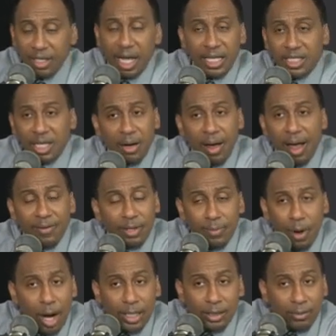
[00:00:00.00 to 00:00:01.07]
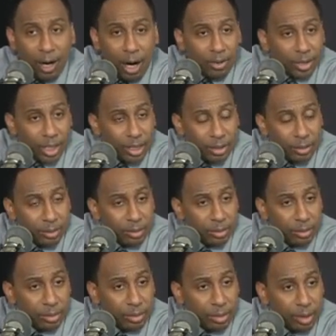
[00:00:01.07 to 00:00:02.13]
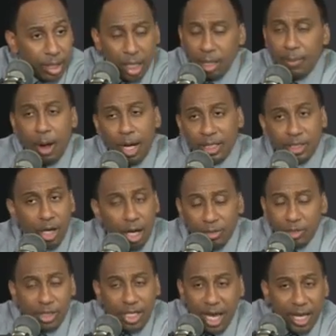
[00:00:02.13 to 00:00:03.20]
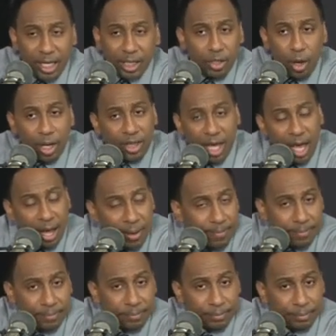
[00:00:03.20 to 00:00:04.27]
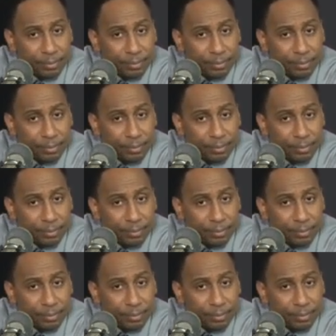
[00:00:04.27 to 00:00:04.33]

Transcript: They still have DeMar DeRozan. LaMarcus Aldridge, you can't ignore them.